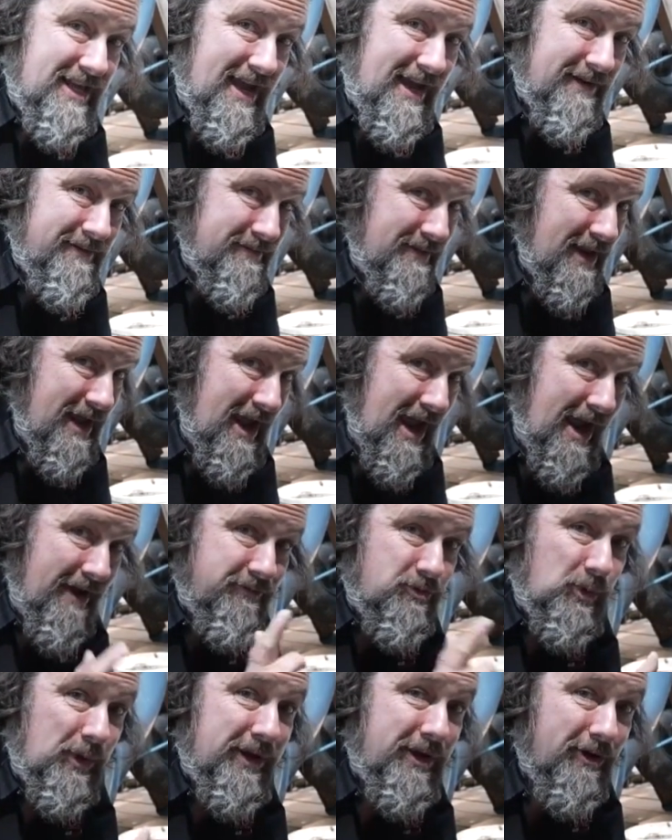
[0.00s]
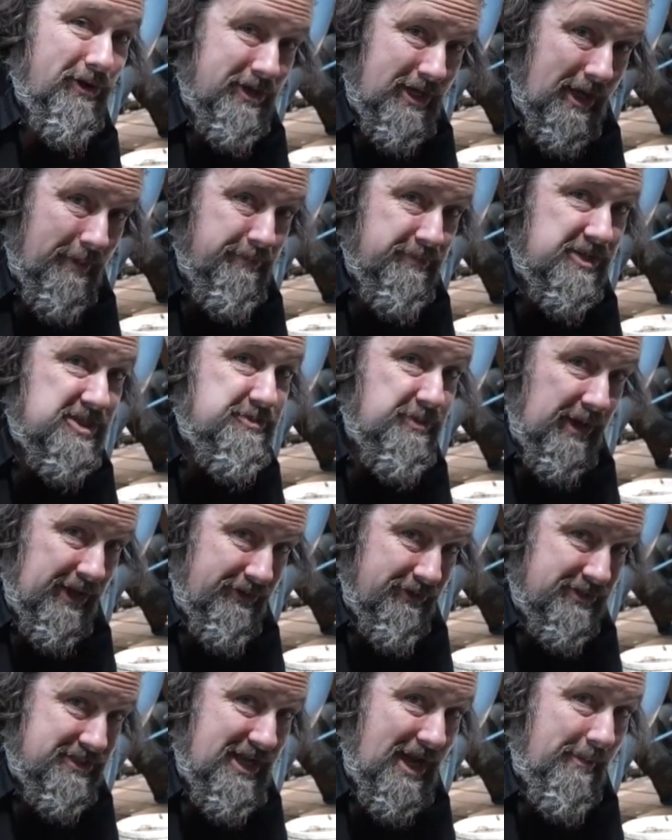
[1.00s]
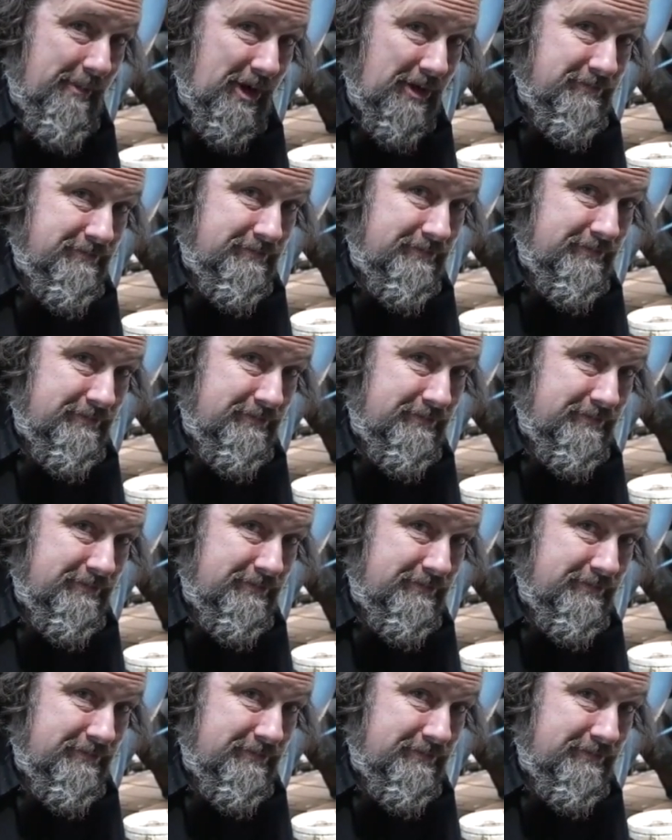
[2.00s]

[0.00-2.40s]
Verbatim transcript: that after we hook up the sprinkler timer.